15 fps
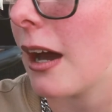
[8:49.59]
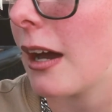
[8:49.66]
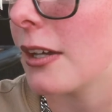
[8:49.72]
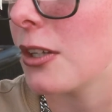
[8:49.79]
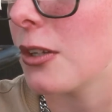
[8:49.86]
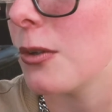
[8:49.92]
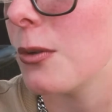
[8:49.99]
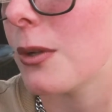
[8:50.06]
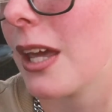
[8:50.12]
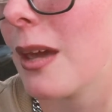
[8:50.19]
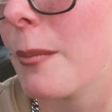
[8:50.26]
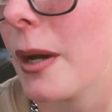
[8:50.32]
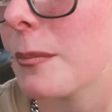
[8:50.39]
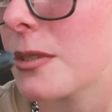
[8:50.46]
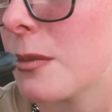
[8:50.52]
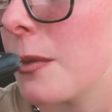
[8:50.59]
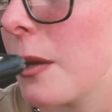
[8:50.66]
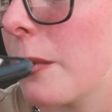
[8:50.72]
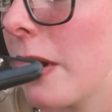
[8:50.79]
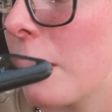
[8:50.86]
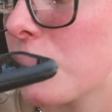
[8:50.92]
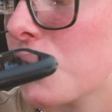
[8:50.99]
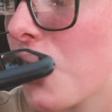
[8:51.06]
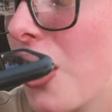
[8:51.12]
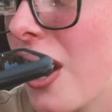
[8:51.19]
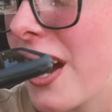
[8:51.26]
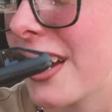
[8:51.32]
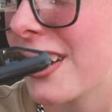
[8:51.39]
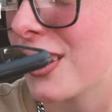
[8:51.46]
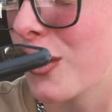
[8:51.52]
You came up to me when I was
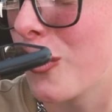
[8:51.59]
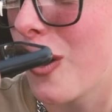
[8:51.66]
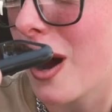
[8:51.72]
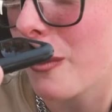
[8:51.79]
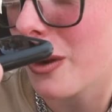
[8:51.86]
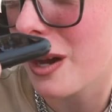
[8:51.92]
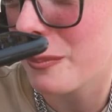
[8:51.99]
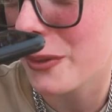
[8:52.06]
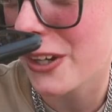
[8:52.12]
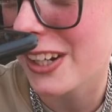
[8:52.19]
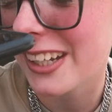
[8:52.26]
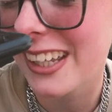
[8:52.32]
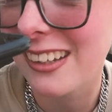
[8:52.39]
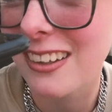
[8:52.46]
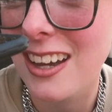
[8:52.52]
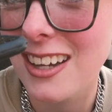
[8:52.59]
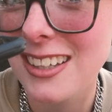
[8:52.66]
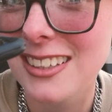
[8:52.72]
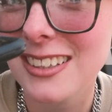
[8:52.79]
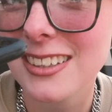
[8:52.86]
crying in the Wawa parking lot.